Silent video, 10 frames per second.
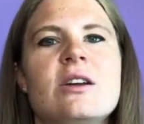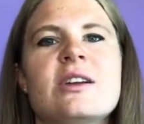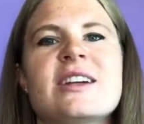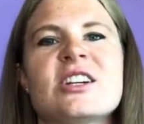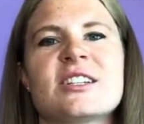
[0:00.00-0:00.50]

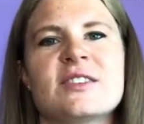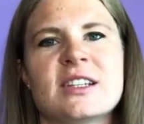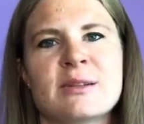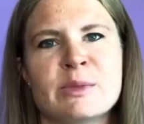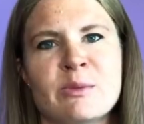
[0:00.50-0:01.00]
digestive
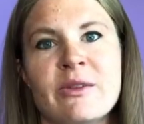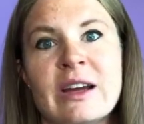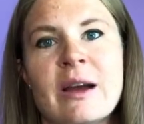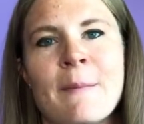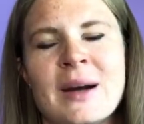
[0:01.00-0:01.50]
system's
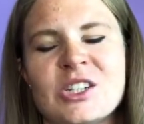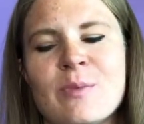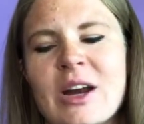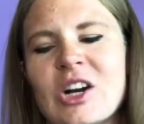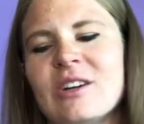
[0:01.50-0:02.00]
moving
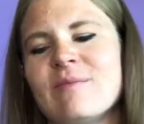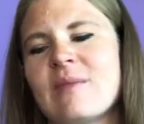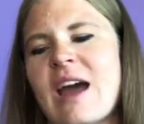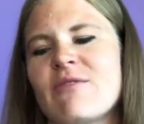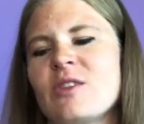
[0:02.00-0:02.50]
much better
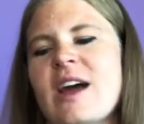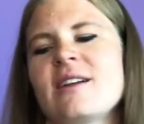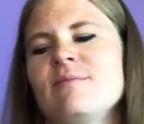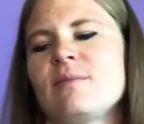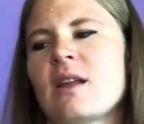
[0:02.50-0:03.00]
after
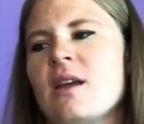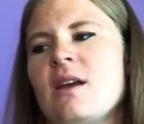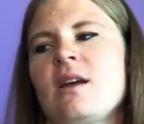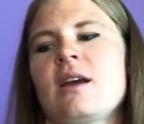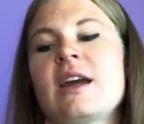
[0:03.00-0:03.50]
that
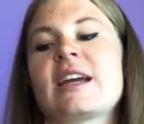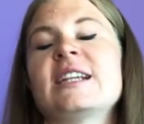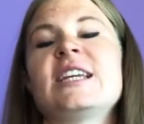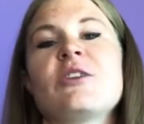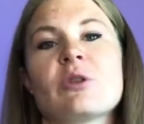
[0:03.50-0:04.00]
and
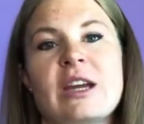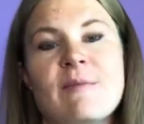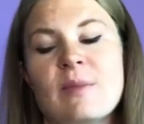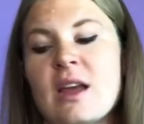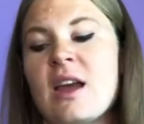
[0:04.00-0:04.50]
continually.
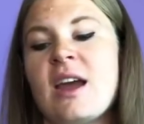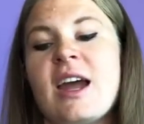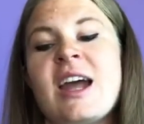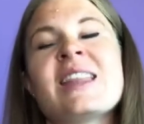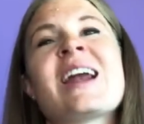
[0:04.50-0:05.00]

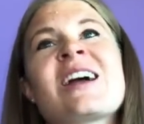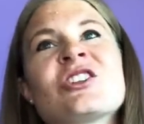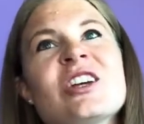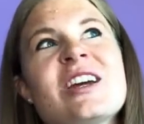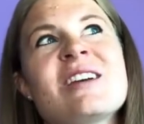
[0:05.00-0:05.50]
And then
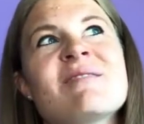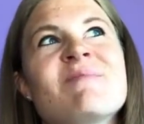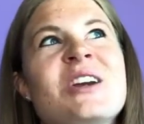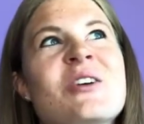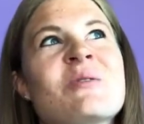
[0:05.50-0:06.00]
actually,
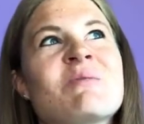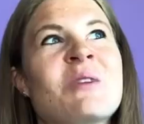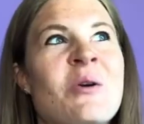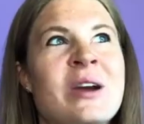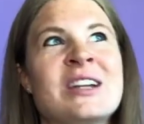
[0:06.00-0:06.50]

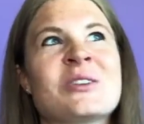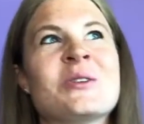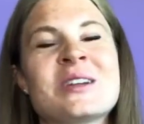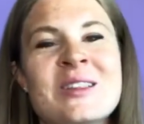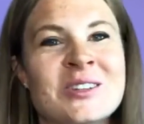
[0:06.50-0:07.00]
going into a
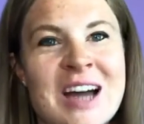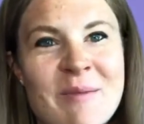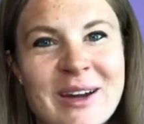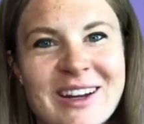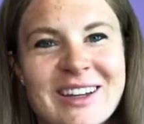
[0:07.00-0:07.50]
whole nother
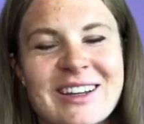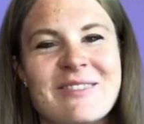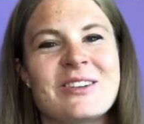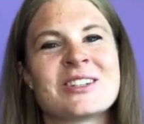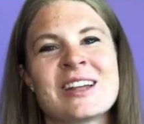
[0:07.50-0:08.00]
topic,
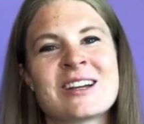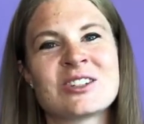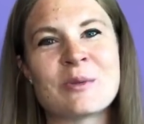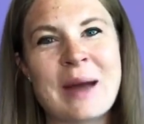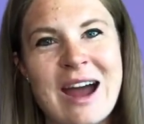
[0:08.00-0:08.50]
if there's few
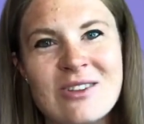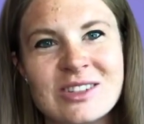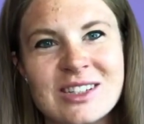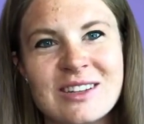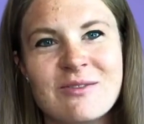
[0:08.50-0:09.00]
extra
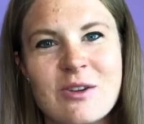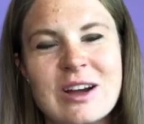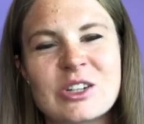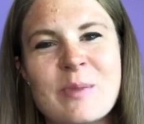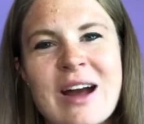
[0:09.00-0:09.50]
pounds
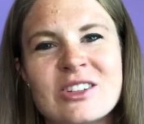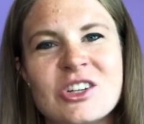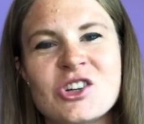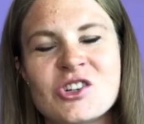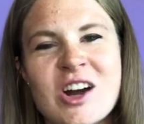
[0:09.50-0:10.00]

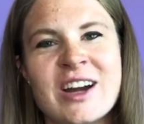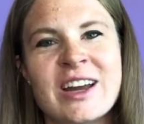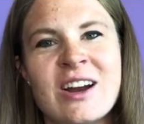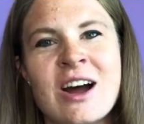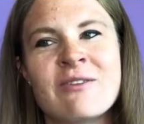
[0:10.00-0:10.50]
that you're trying to
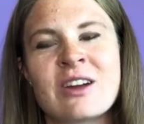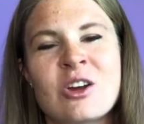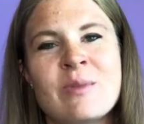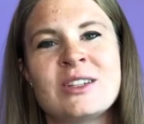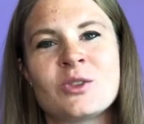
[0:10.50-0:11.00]
get off, it
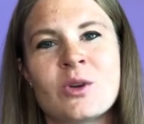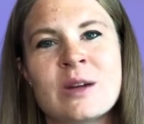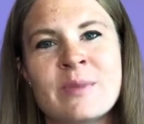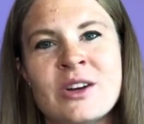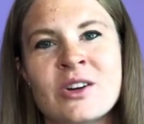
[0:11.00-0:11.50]
could be stored up in